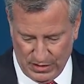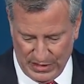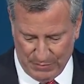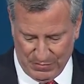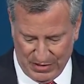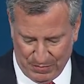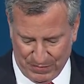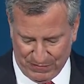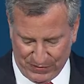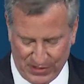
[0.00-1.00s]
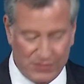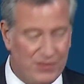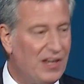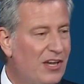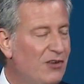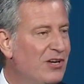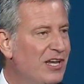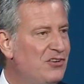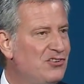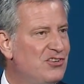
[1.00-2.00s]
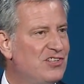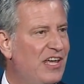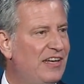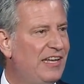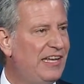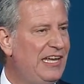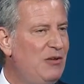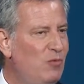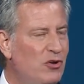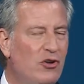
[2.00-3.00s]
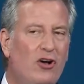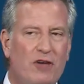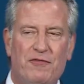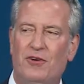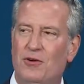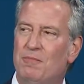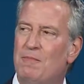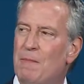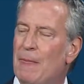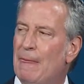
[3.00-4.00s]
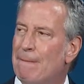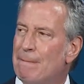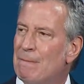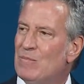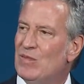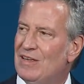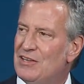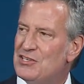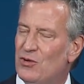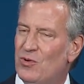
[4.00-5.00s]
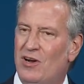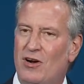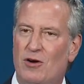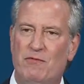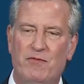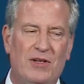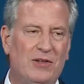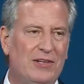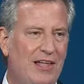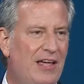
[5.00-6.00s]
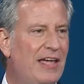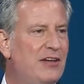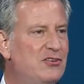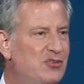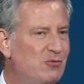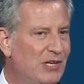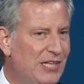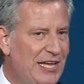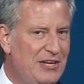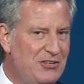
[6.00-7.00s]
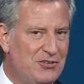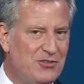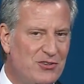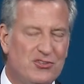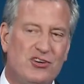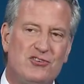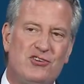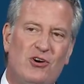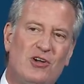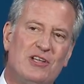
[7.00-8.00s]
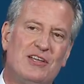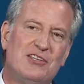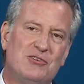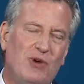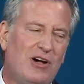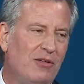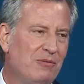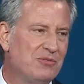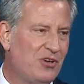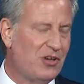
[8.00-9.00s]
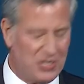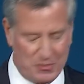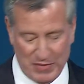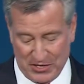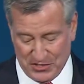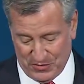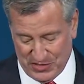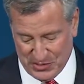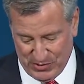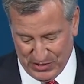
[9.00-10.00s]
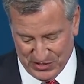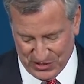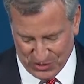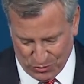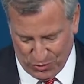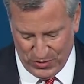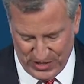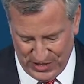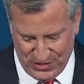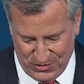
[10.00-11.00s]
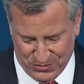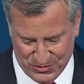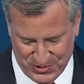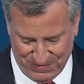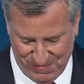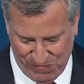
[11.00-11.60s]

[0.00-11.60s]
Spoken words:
get up in front of congregations, and he would offer his own heartfelt line to relate to the church audience while talking about his own experience. And the quote he used,